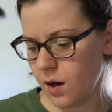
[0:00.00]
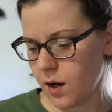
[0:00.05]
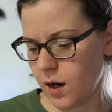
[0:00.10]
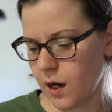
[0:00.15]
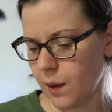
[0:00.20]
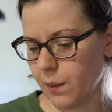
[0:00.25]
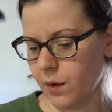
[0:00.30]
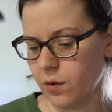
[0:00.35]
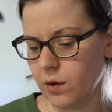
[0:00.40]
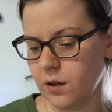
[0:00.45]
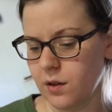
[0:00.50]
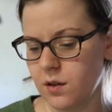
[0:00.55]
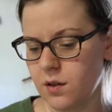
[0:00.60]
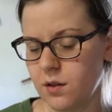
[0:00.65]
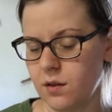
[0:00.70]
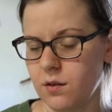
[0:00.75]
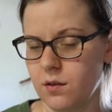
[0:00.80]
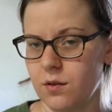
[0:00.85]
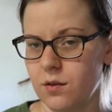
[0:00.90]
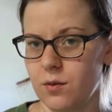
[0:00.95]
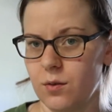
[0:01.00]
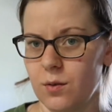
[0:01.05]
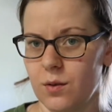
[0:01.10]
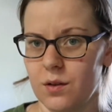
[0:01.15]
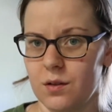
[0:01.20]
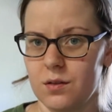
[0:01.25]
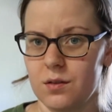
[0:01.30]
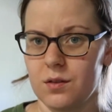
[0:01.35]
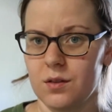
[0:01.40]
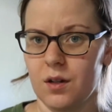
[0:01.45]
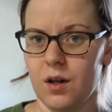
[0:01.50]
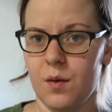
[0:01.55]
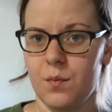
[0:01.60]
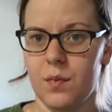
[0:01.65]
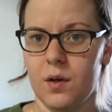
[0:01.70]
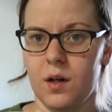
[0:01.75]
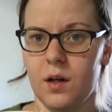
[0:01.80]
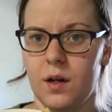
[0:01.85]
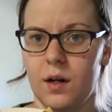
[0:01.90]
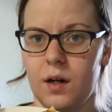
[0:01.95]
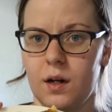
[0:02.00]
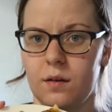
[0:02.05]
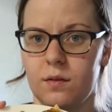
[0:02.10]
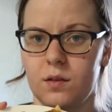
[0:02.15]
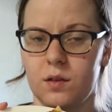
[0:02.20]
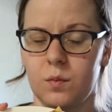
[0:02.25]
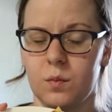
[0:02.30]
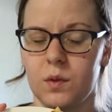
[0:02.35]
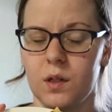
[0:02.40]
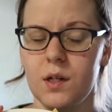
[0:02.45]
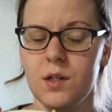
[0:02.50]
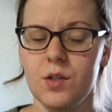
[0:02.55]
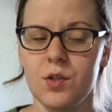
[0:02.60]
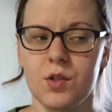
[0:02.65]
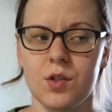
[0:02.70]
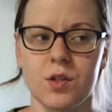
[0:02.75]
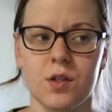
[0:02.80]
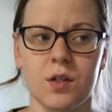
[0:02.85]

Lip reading: I'm going to stop and have some lunch.